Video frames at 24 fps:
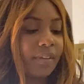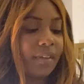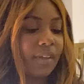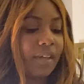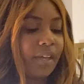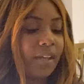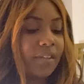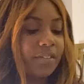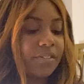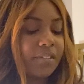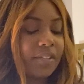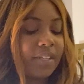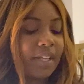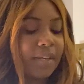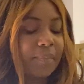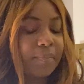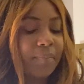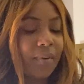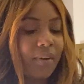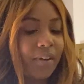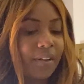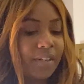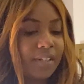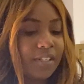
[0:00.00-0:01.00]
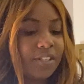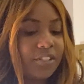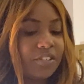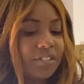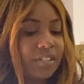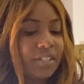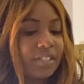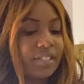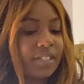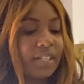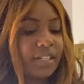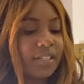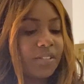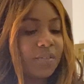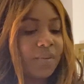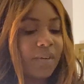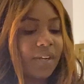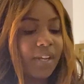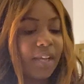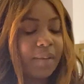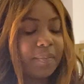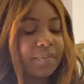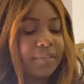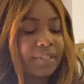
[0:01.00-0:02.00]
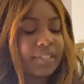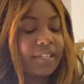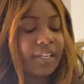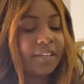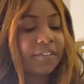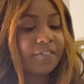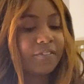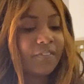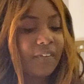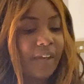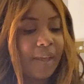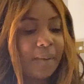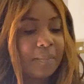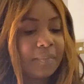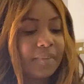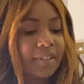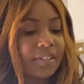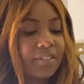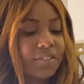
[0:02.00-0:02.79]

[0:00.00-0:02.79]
also like bondage in a sense when it comes to like family.